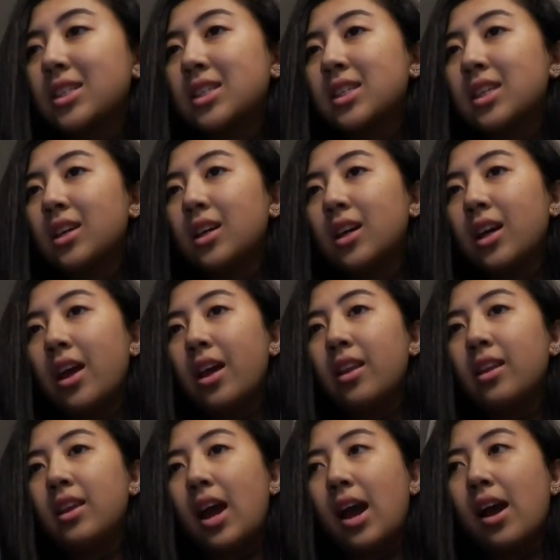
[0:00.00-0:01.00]
to see it.
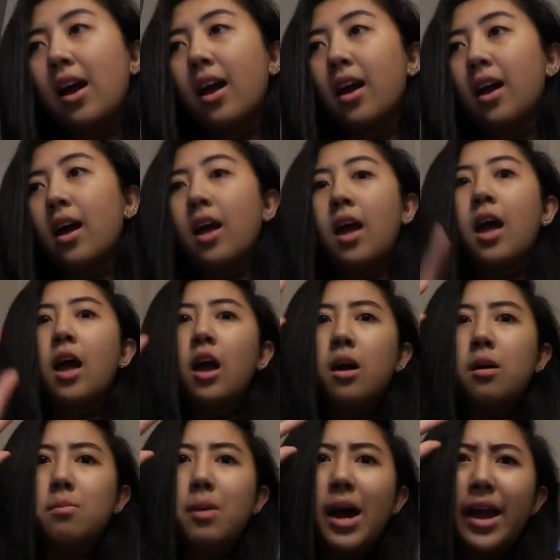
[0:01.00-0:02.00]
And yeah,
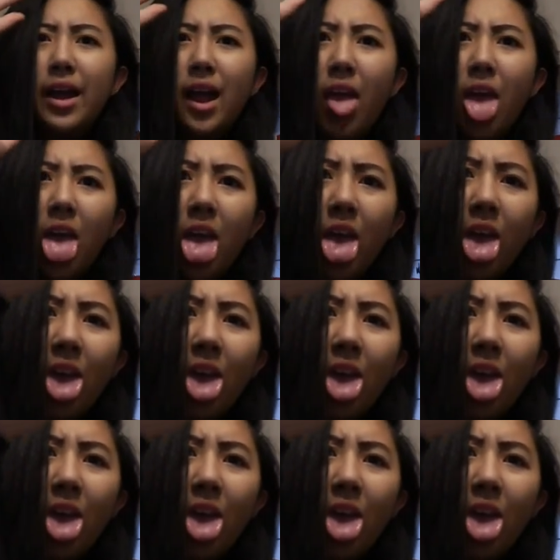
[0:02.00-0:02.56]
bye.